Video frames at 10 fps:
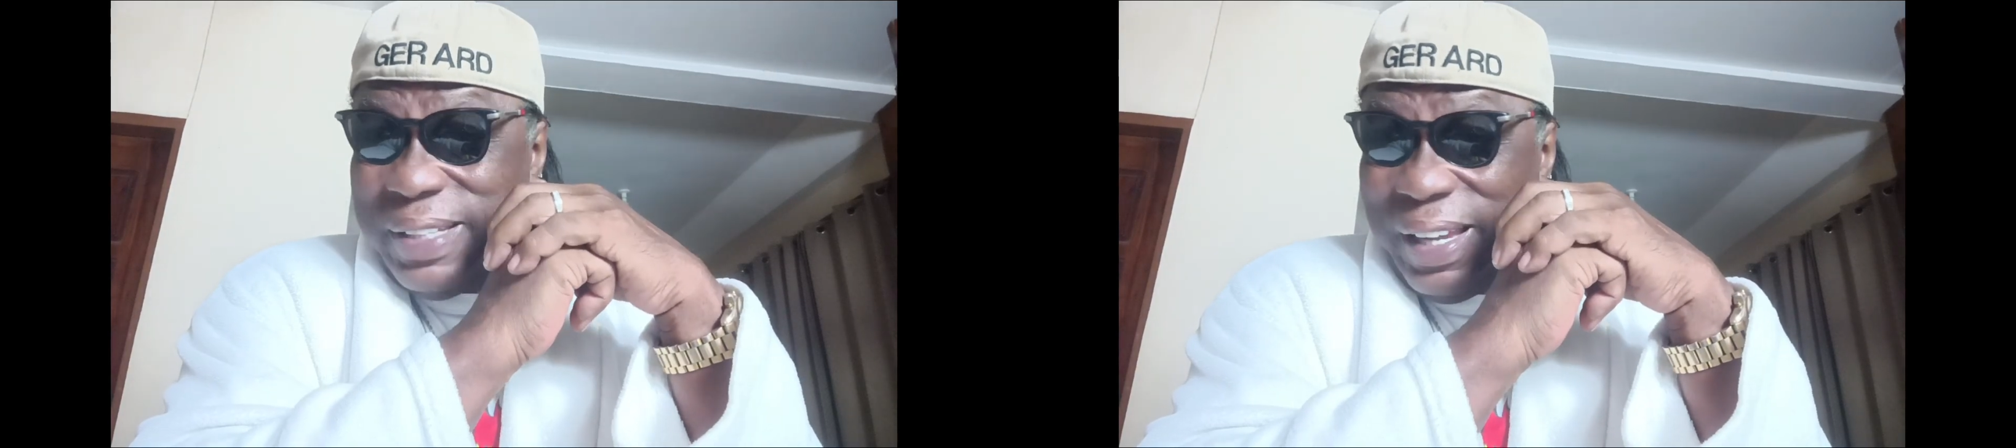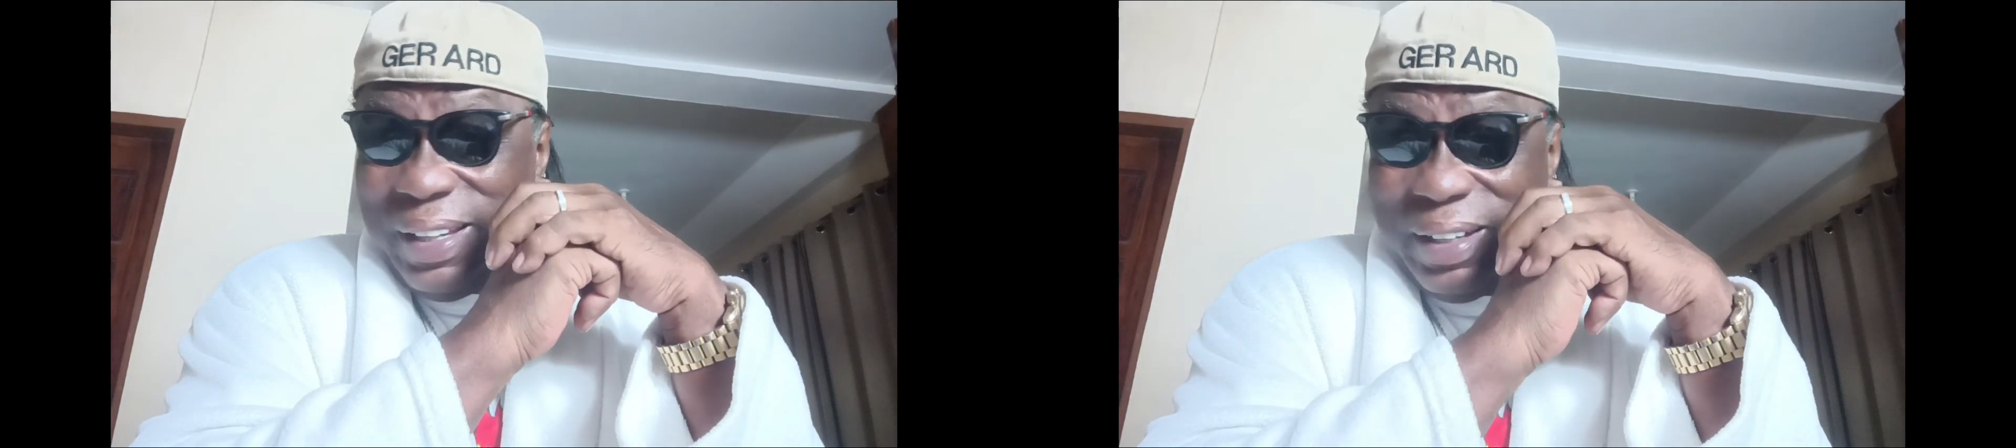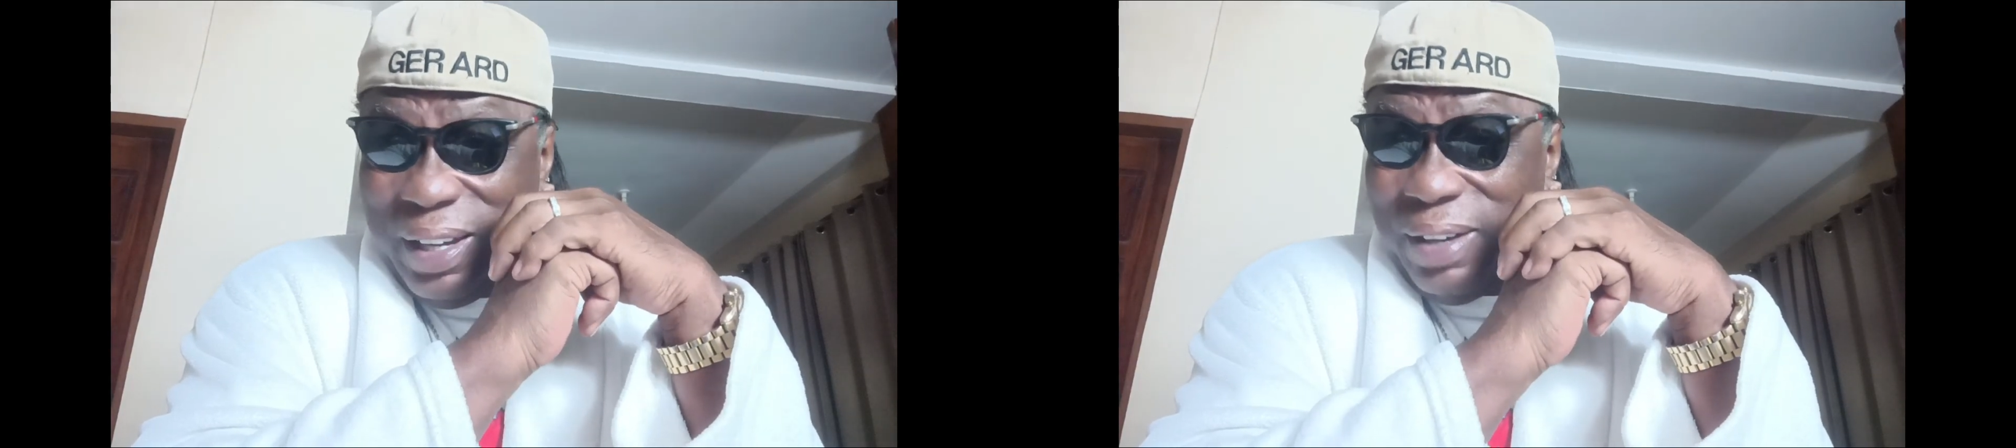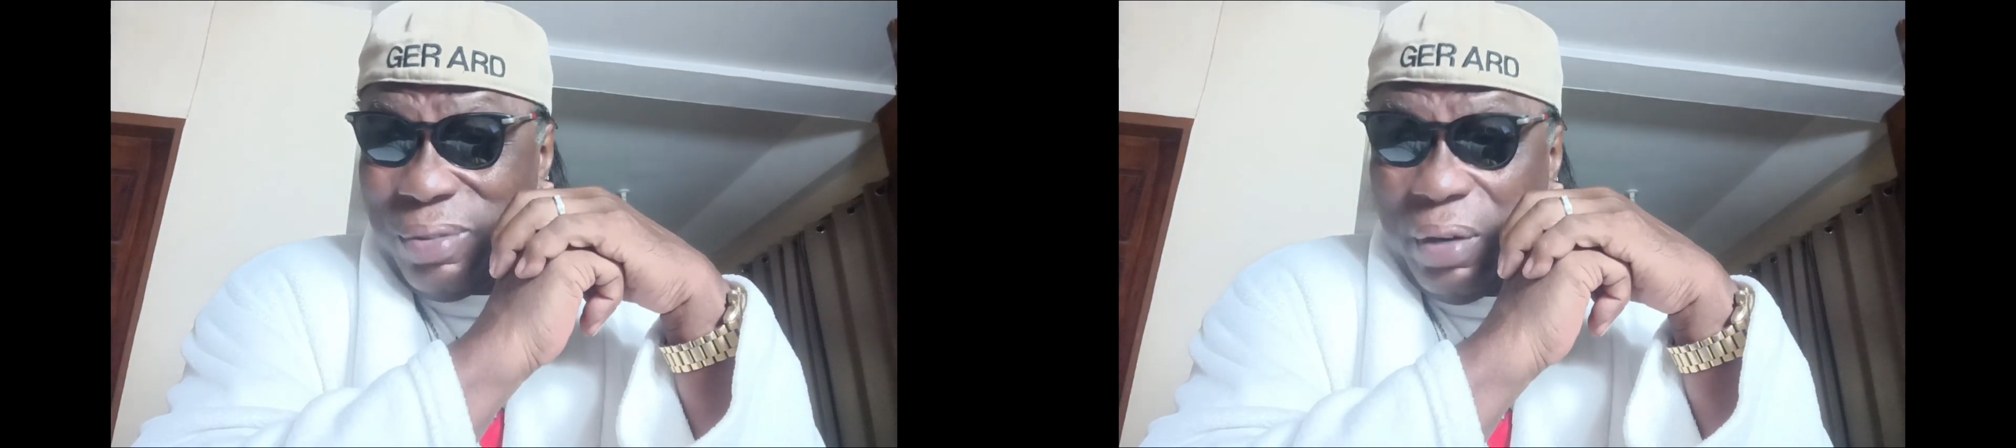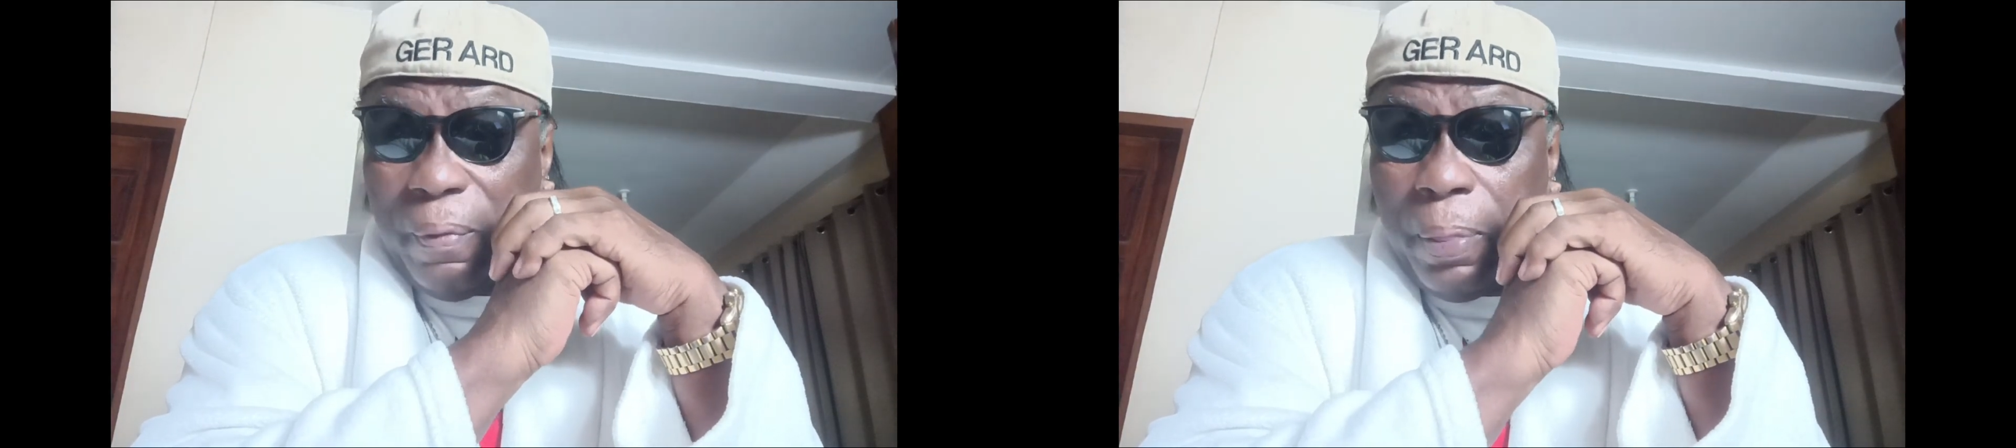taken
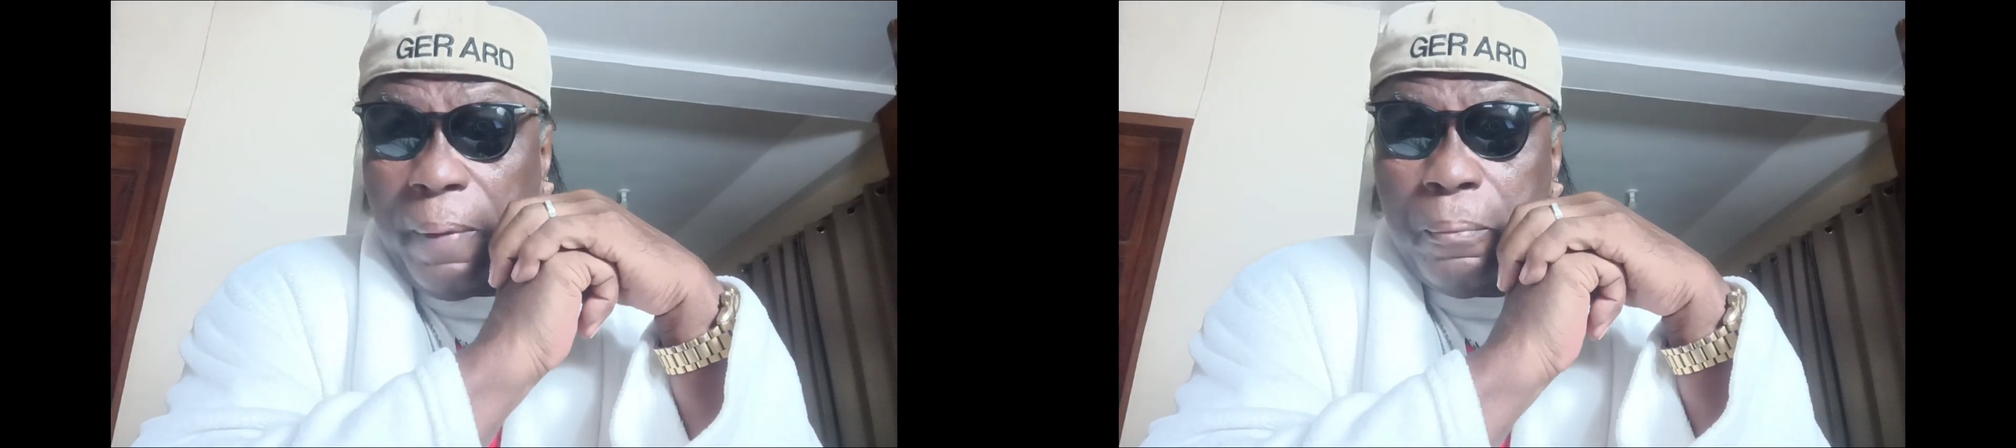care of.